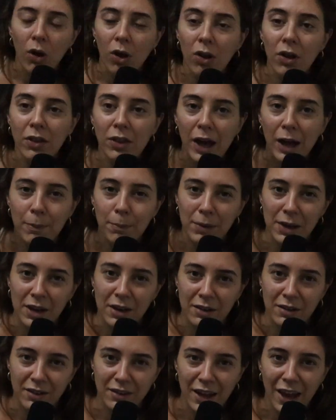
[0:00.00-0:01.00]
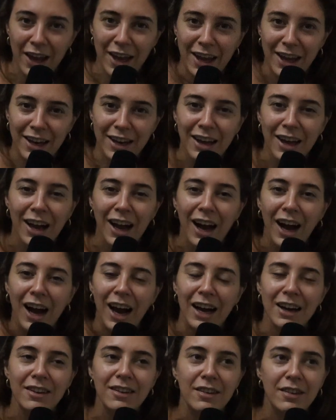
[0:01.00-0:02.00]
All that being said,
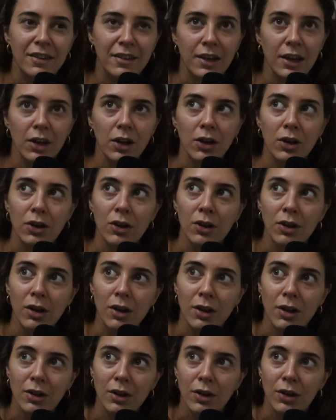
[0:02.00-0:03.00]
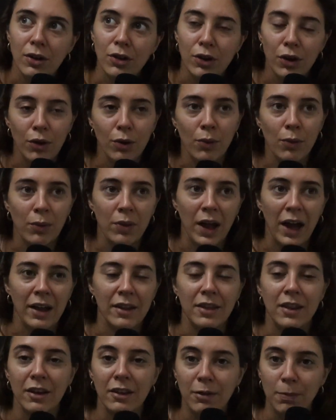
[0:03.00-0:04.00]
I still knew
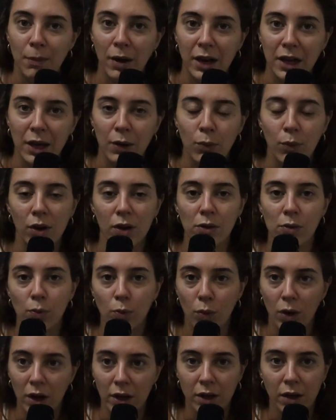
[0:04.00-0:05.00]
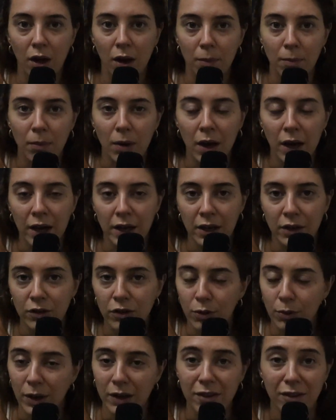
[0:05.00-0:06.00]
that this money was, one, not mine, and
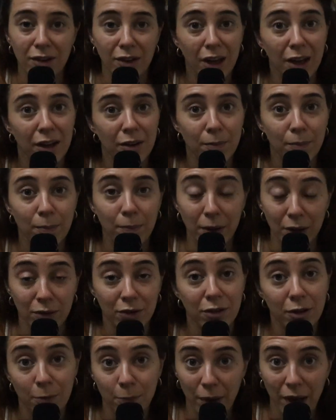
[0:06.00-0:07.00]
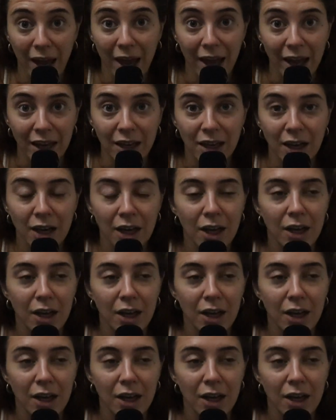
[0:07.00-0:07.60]
two, I still had bills to pay.